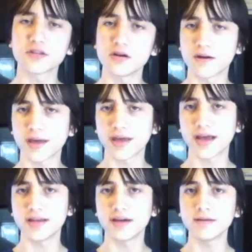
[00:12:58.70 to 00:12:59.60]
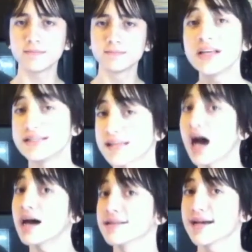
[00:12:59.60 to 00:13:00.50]
is an okay idea, please
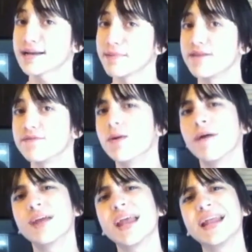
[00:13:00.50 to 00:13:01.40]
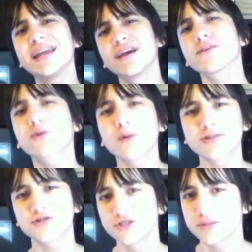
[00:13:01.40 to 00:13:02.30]
contact me if you have any other
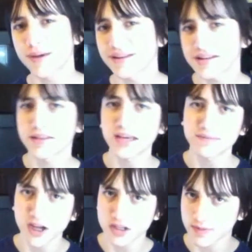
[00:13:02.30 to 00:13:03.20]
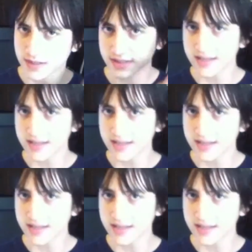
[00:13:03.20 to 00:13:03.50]
questions about anything I've talked about